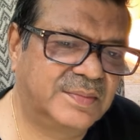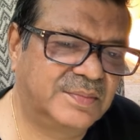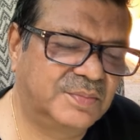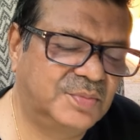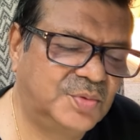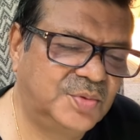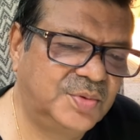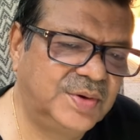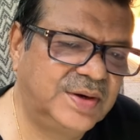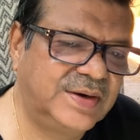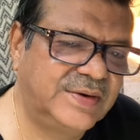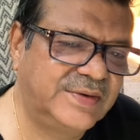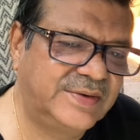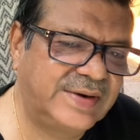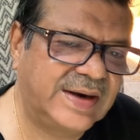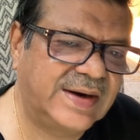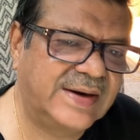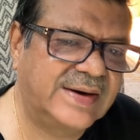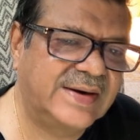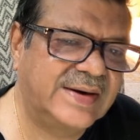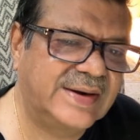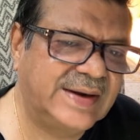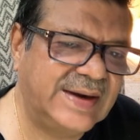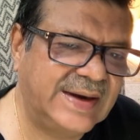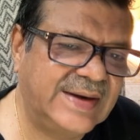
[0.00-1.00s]
Moon and
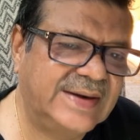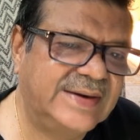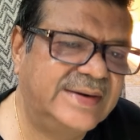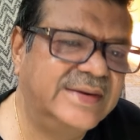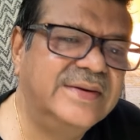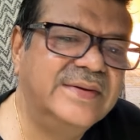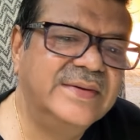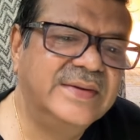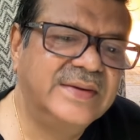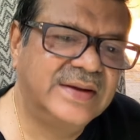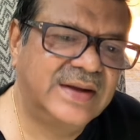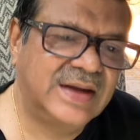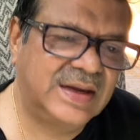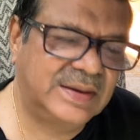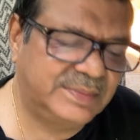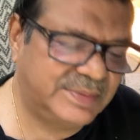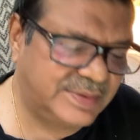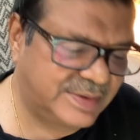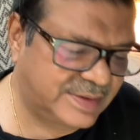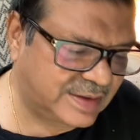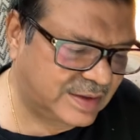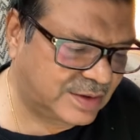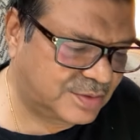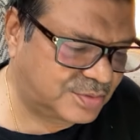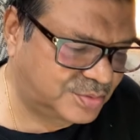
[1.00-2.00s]
Dragon Head, I mean
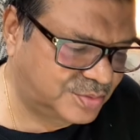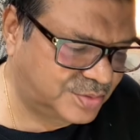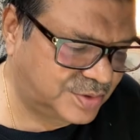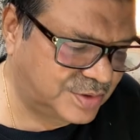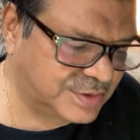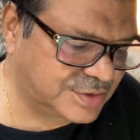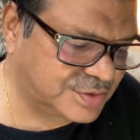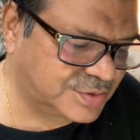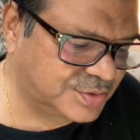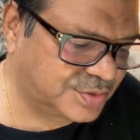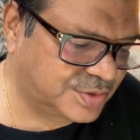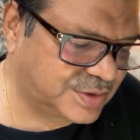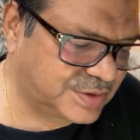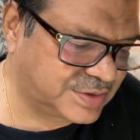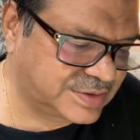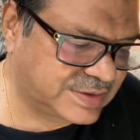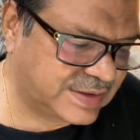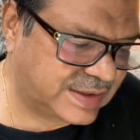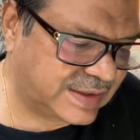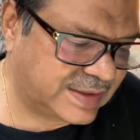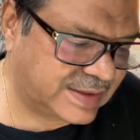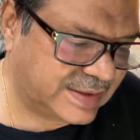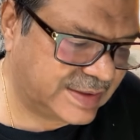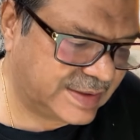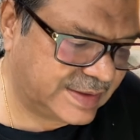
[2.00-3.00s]
Rahu is known as
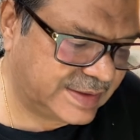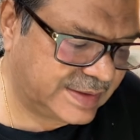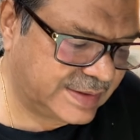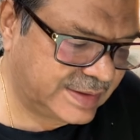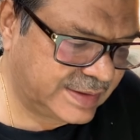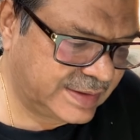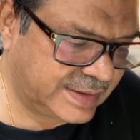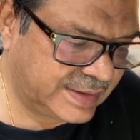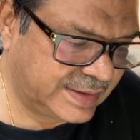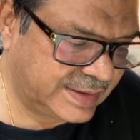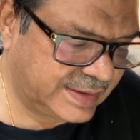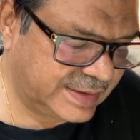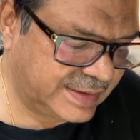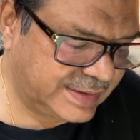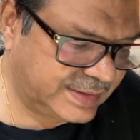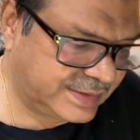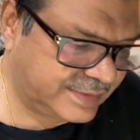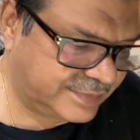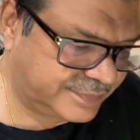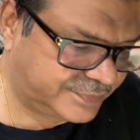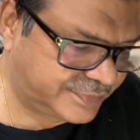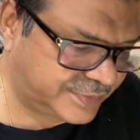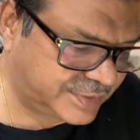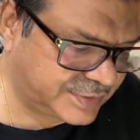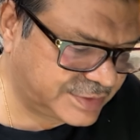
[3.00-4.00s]
Dragon Head. In
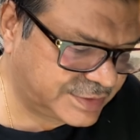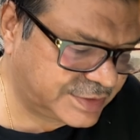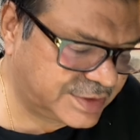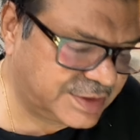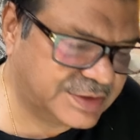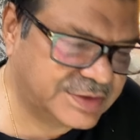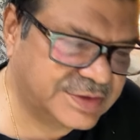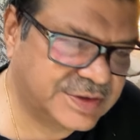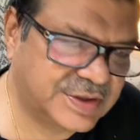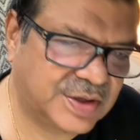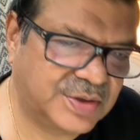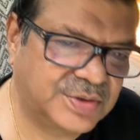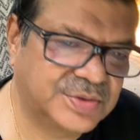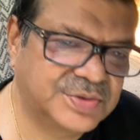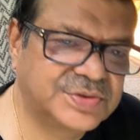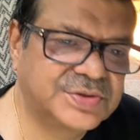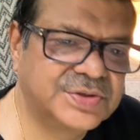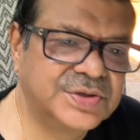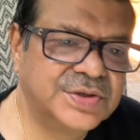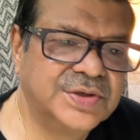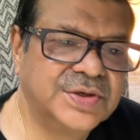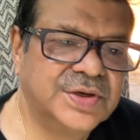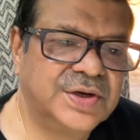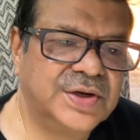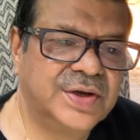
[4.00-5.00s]
the first six house,
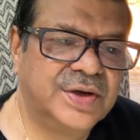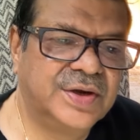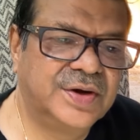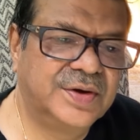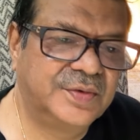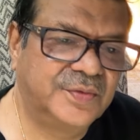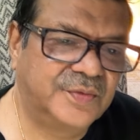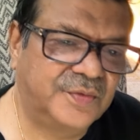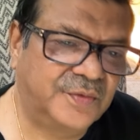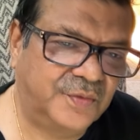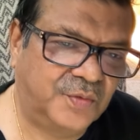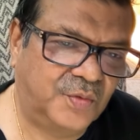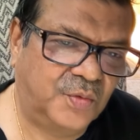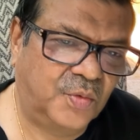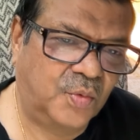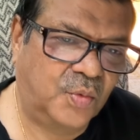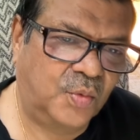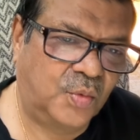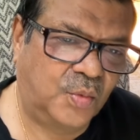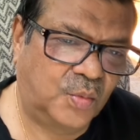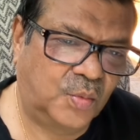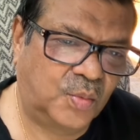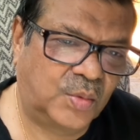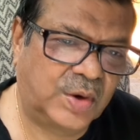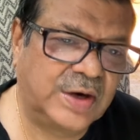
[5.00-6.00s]

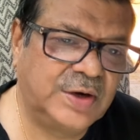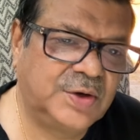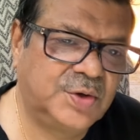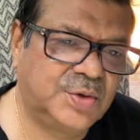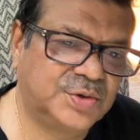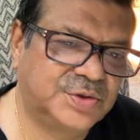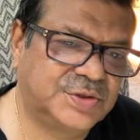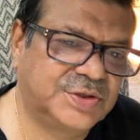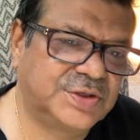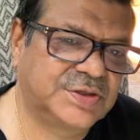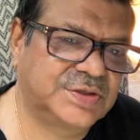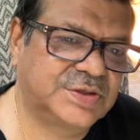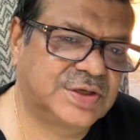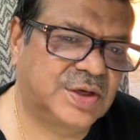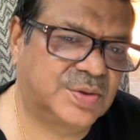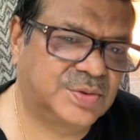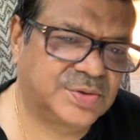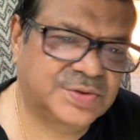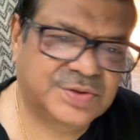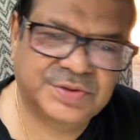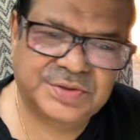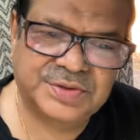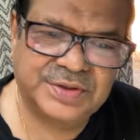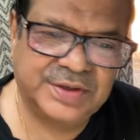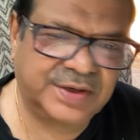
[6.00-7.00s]
1 to 6
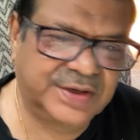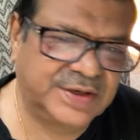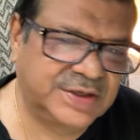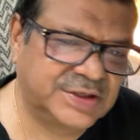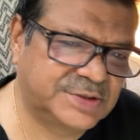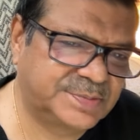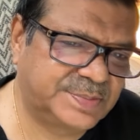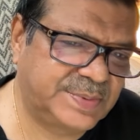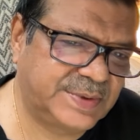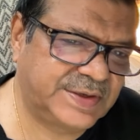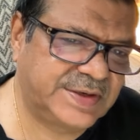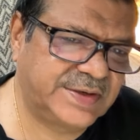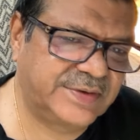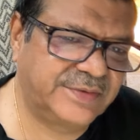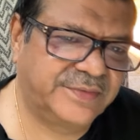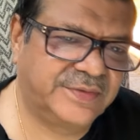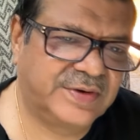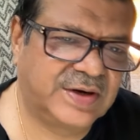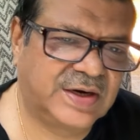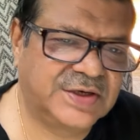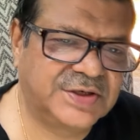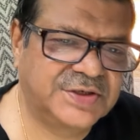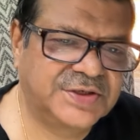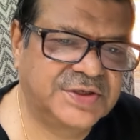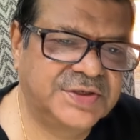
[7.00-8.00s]
houses, irrespective of
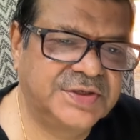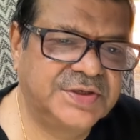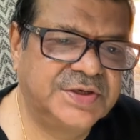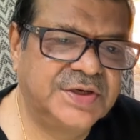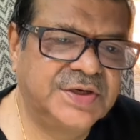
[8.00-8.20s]
Rashi,